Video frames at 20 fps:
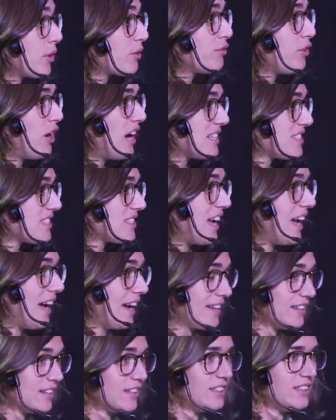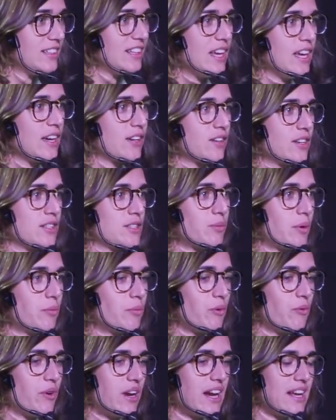work for us either, because what
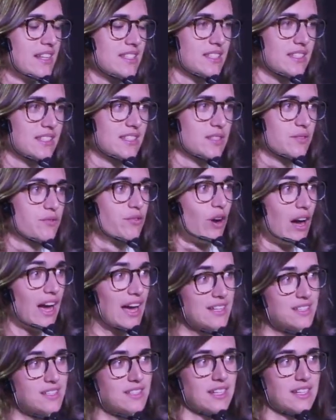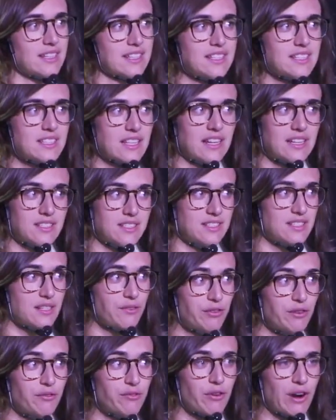we realized is for us at least, and it's
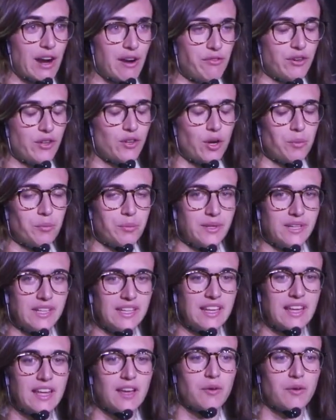different for every company,